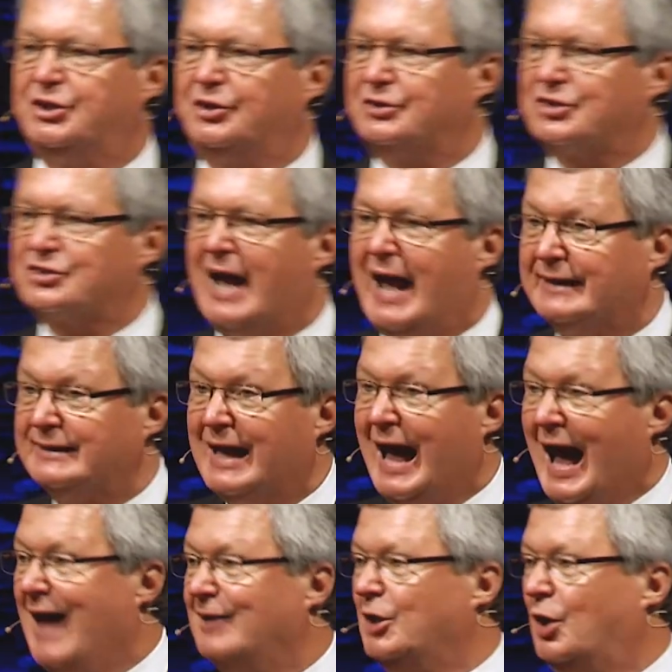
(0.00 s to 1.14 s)
You can decide,
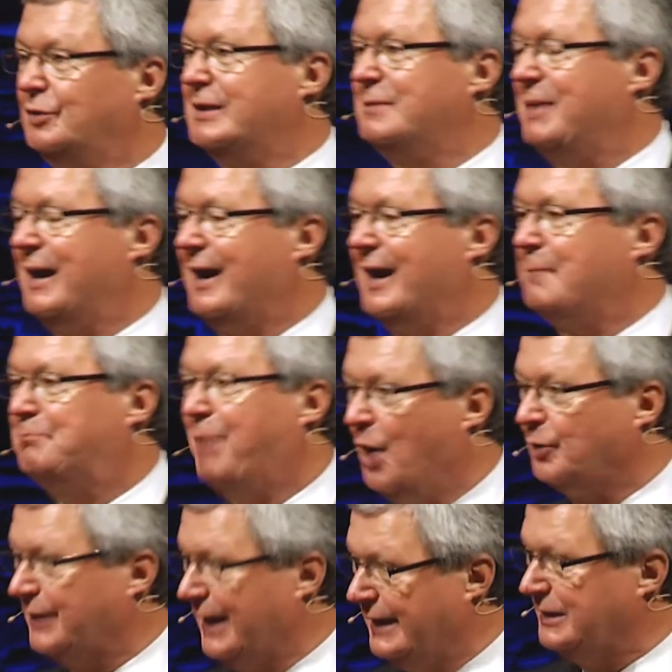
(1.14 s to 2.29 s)
I'll only marry
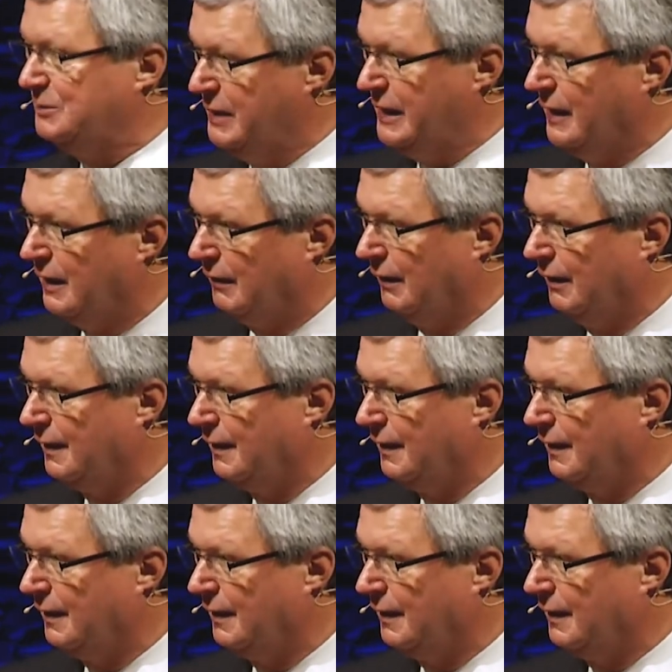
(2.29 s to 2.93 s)
bald headed men